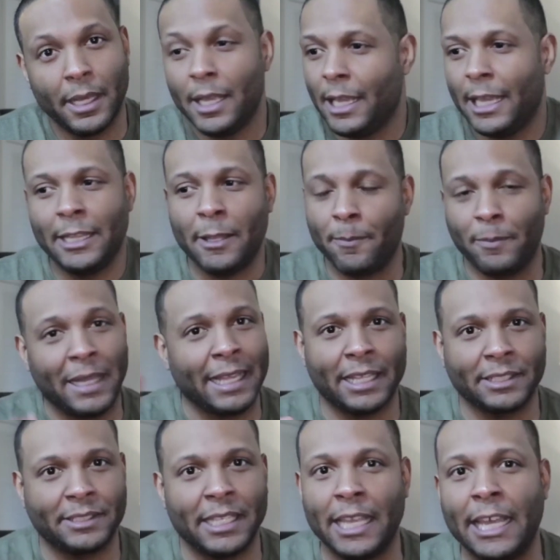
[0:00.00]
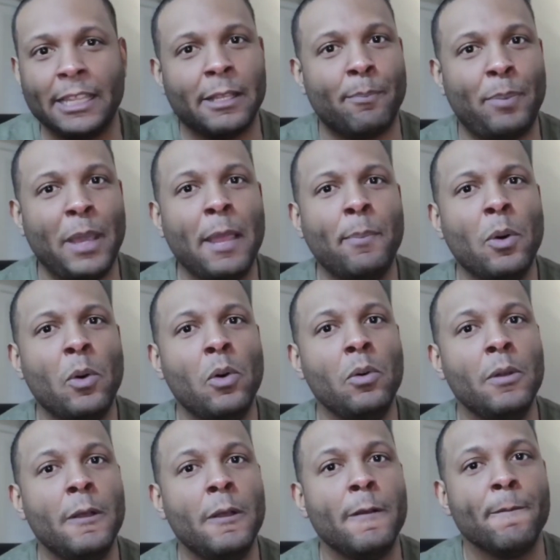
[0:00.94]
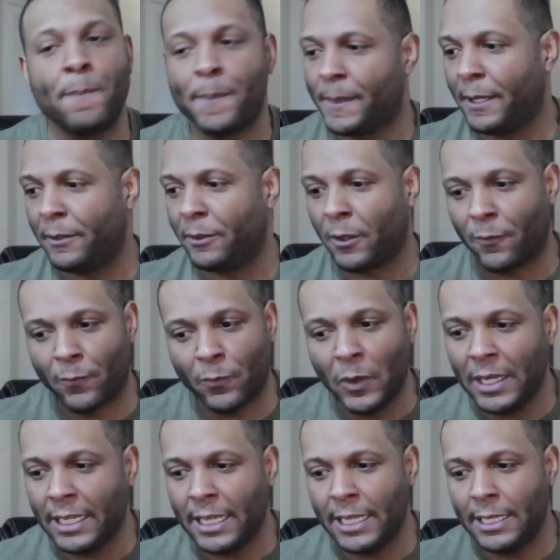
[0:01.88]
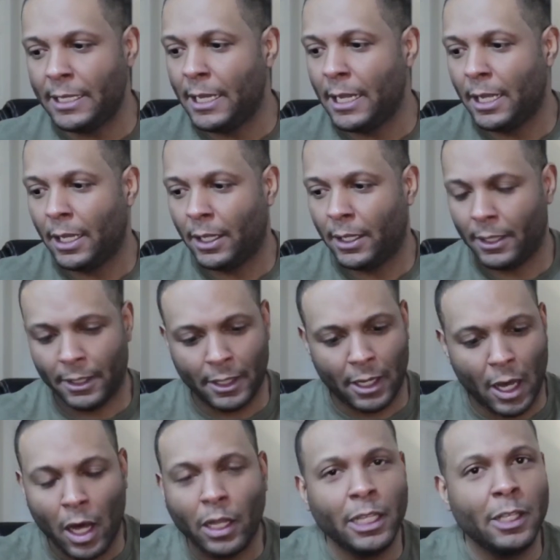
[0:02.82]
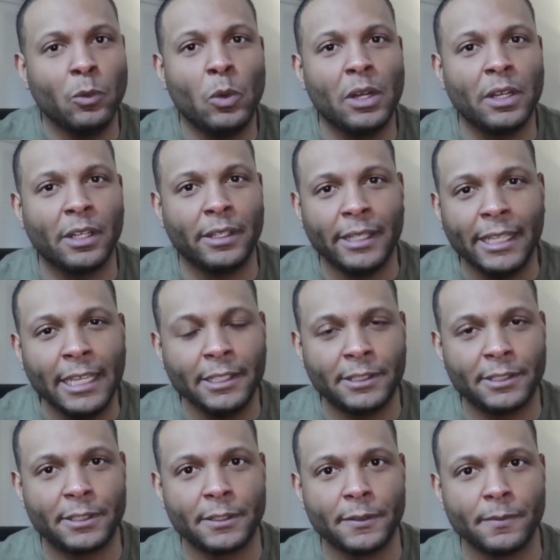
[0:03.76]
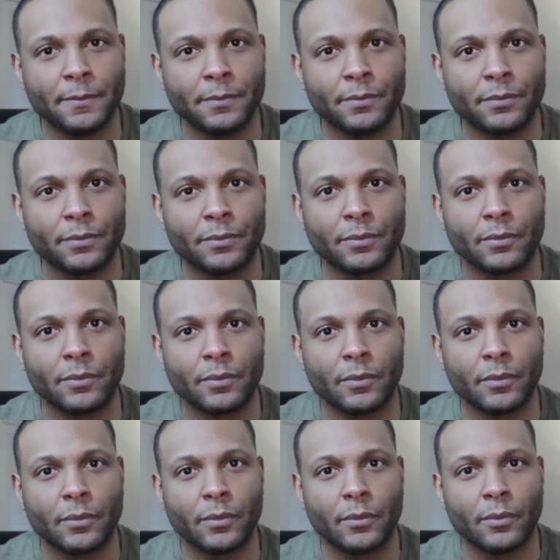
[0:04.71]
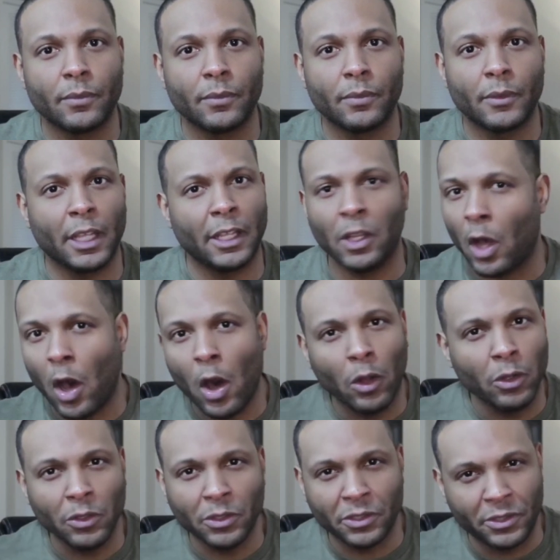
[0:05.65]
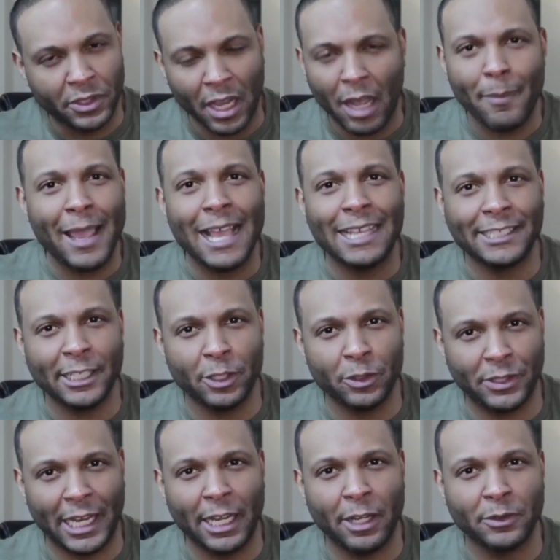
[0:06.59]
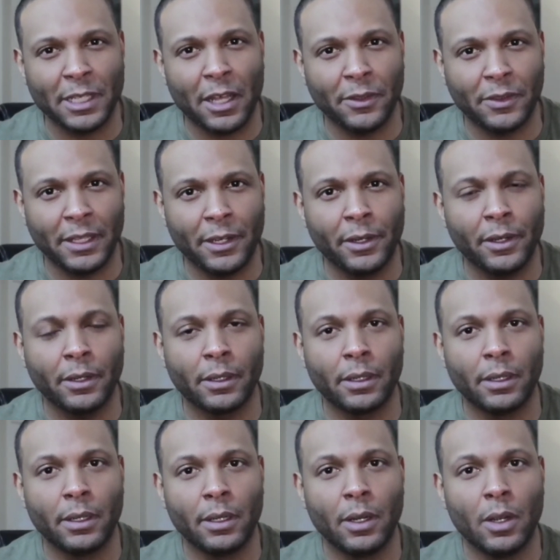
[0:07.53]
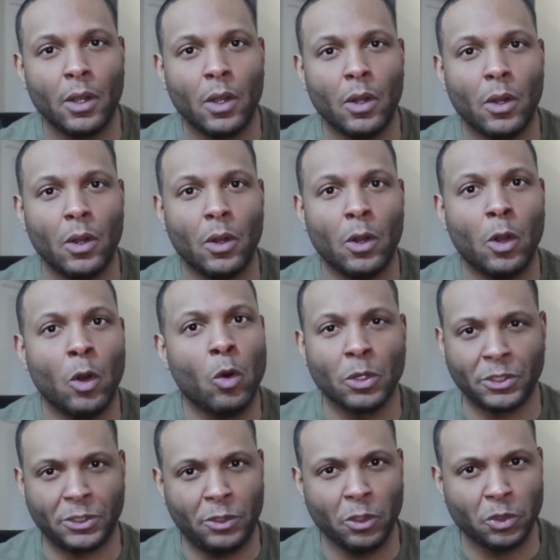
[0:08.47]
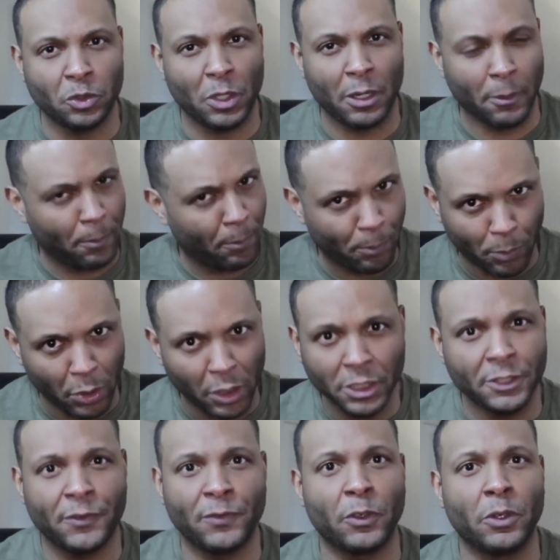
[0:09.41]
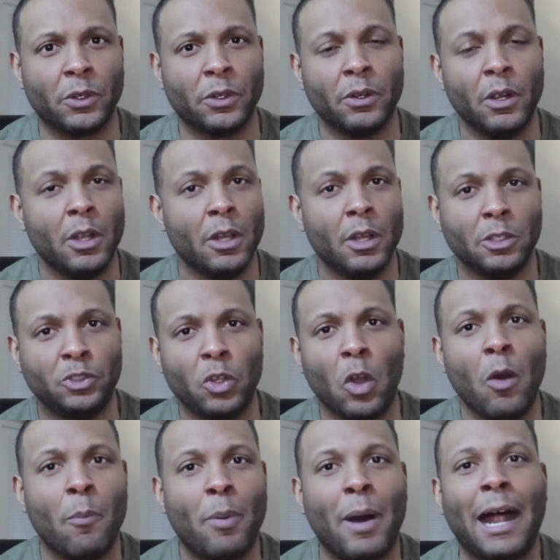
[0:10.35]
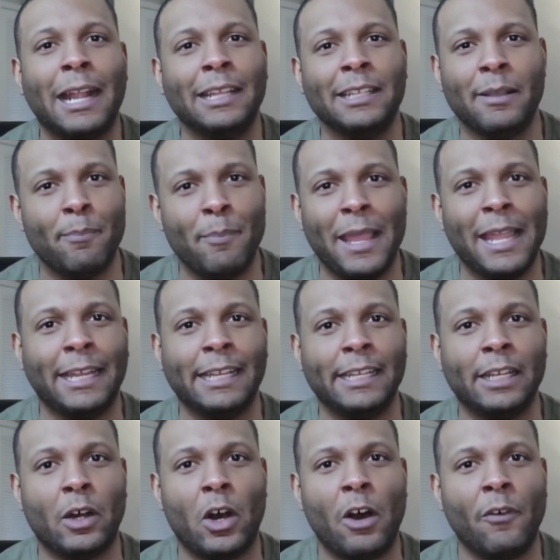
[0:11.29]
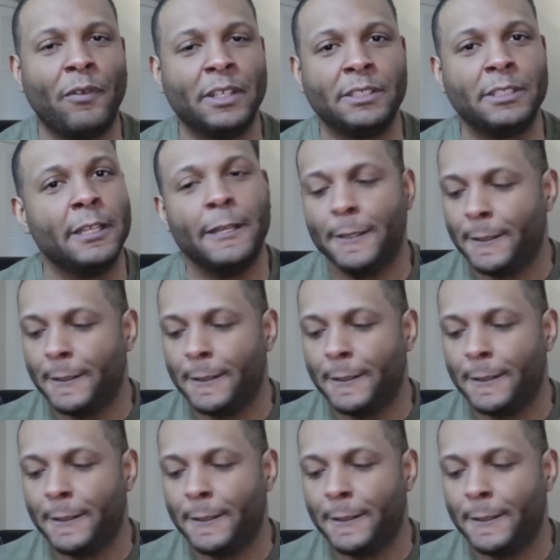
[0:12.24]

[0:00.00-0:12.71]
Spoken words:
And like I said, and the people, the freaking Hollywood elites and all those dumbass entertainers out there who are still trying to push for Joe Biden to make it into office,